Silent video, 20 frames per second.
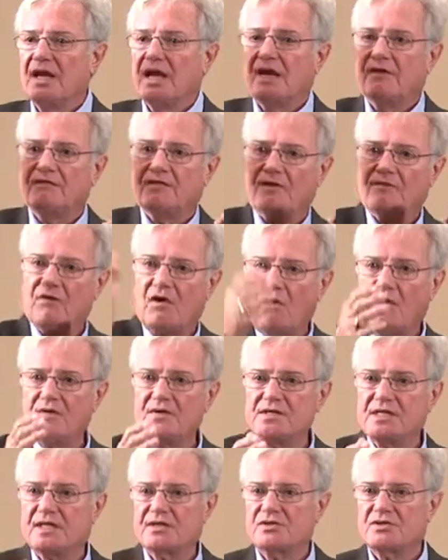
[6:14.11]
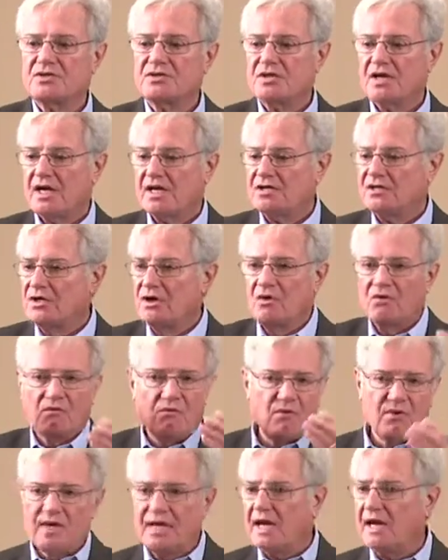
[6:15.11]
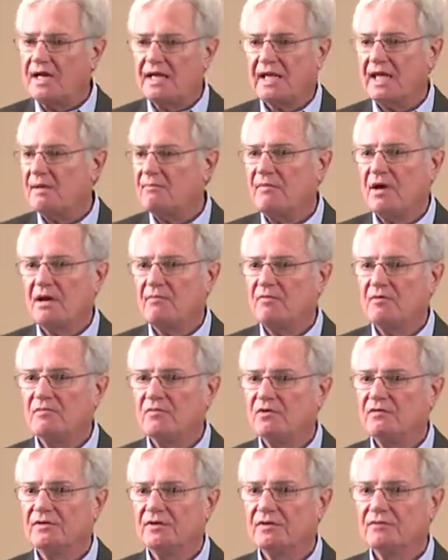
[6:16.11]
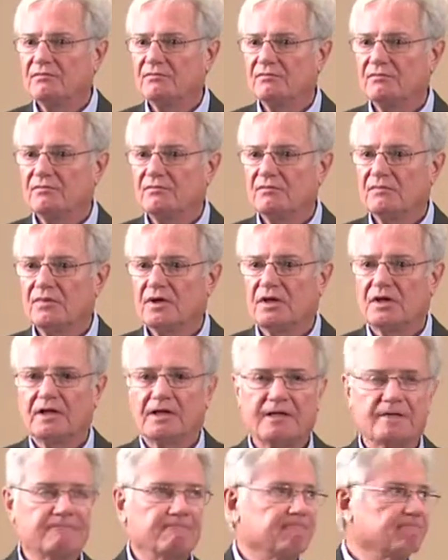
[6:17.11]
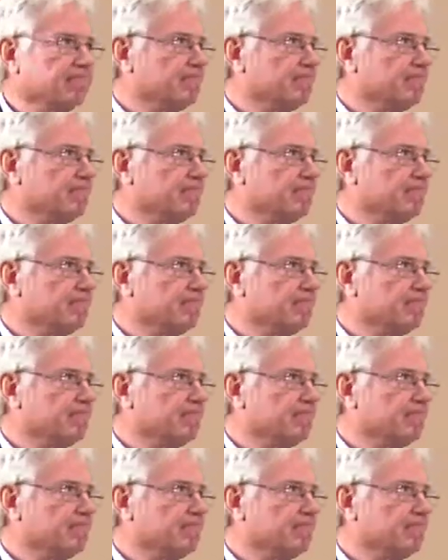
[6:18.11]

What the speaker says: If they've always exercised, we got to keep mama moving. All right?